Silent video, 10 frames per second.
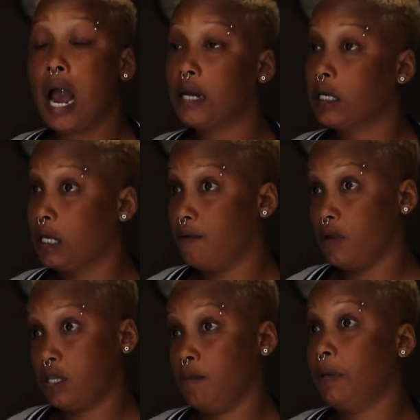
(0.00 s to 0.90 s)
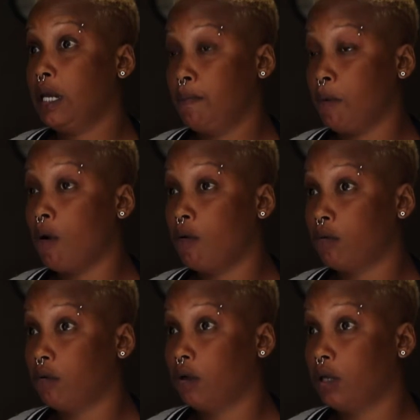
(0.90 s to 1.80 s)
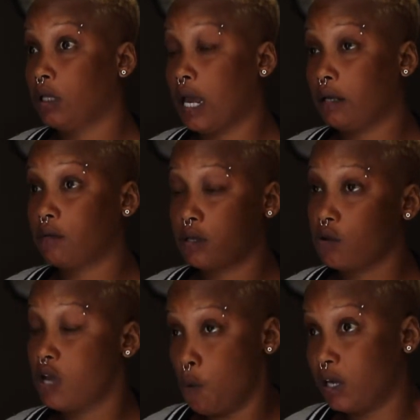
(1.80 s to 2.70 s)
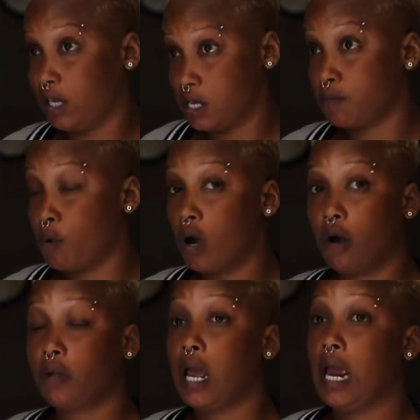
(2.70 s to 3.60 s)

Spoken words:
I had to give it to people, like, so it wouldn't get spoiled.